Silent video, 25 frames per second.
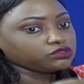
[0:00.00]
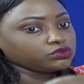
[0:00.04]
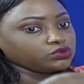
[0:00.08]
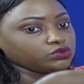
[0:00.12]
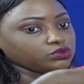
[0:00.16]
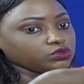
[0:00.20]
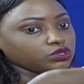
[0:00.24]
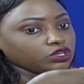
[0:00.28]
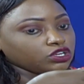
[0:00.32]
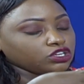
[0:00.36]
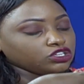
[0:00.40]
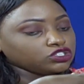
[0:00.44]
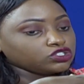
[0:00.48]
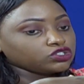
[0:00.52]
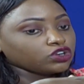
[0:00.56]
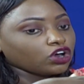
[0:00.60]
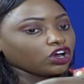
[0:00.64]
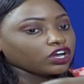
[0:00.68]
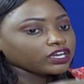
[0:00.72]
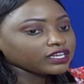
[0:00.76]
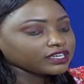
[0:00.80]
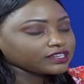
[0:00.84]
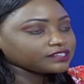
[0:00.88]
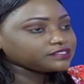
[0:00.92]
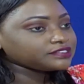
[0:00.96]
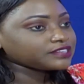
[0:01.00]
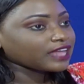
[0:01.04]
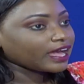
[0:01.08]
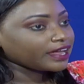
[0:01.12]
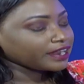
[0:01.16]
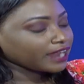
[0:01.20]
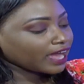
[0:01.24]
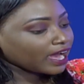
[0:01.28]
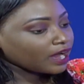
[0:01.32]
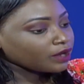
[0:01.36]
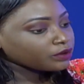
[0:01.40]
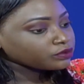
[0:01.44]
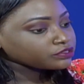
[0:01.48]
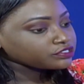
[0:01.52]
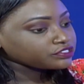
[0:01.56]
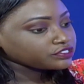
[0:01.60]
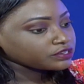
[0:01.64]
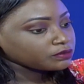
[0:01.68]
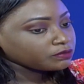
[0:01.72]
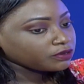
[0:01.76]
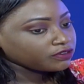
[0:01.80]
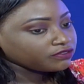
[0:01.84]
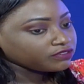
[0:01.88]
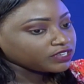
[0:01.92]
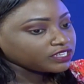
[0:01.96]
to understand how
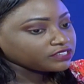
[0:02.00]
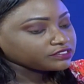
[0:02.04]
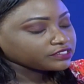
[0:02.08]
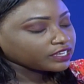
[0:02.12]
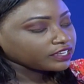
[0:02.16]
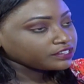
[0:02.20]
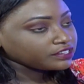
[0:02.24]
some of these